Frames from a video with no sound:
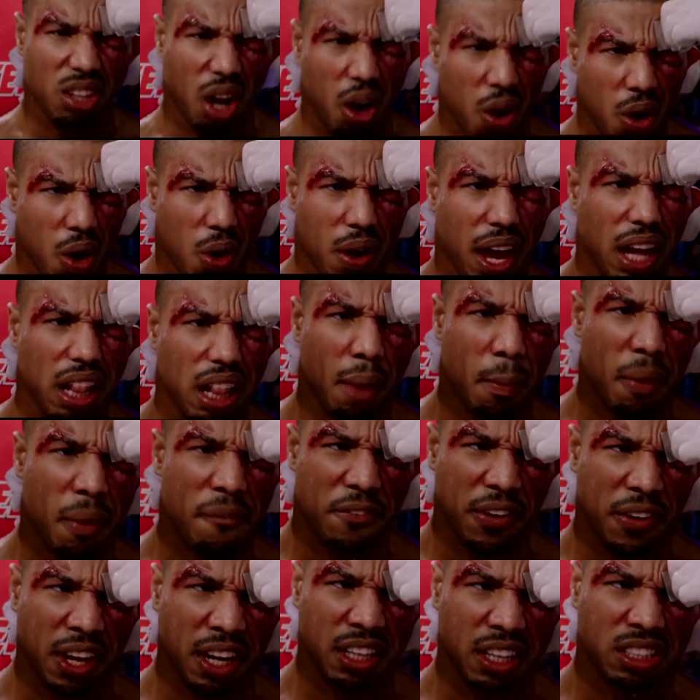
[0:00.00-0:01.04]
Don't, okay? Let me
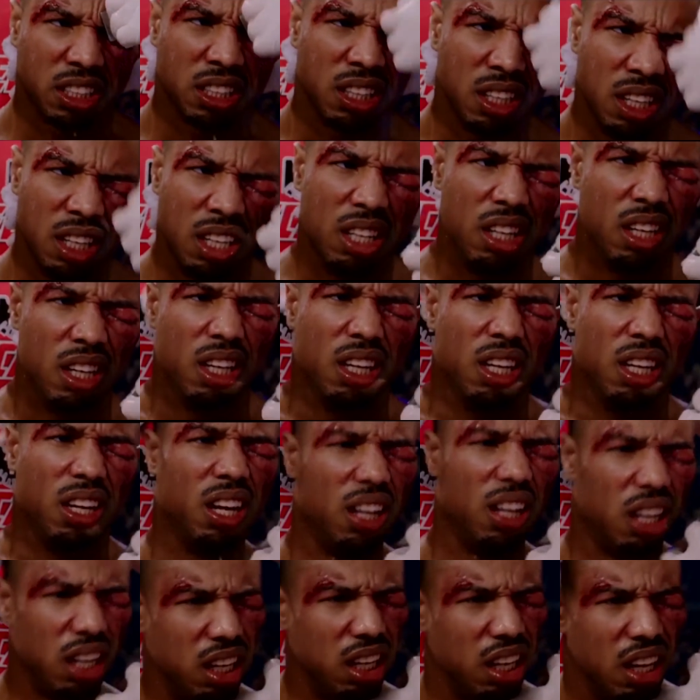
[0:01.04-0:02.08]
finish.
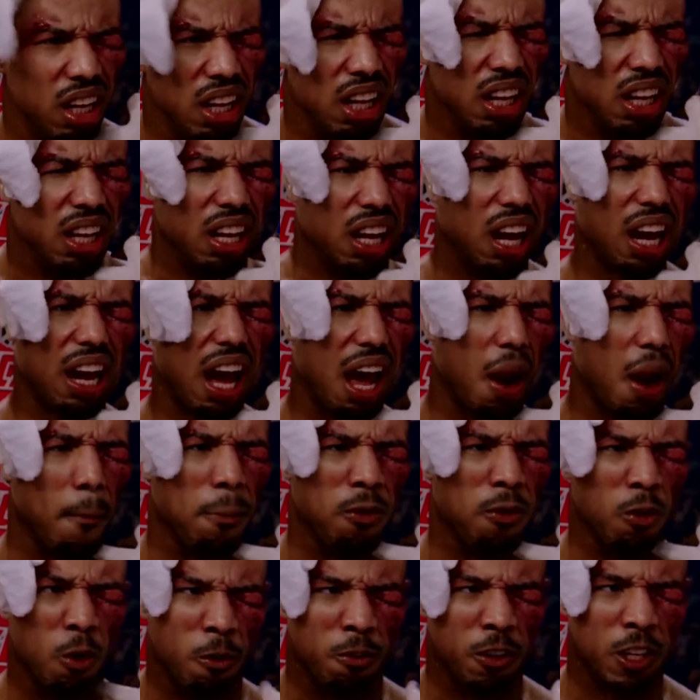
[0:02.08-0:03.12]
I gotta
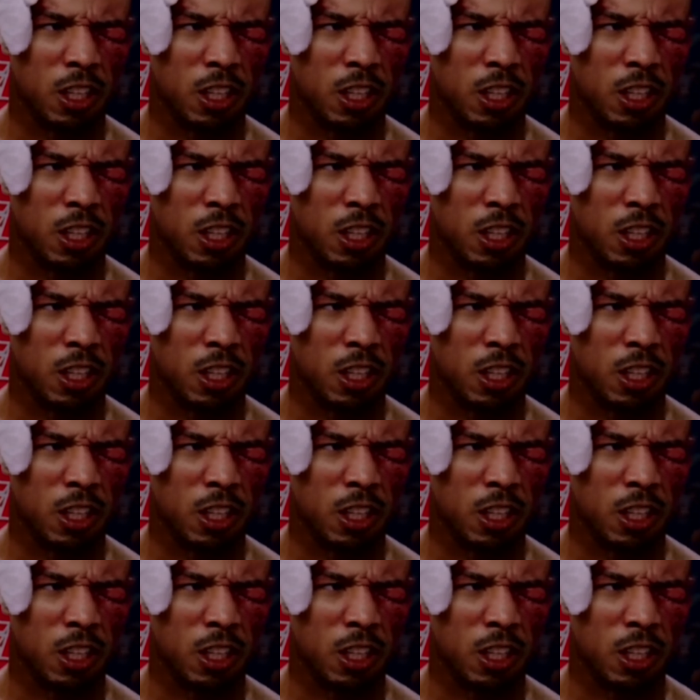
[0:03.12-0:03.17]
prove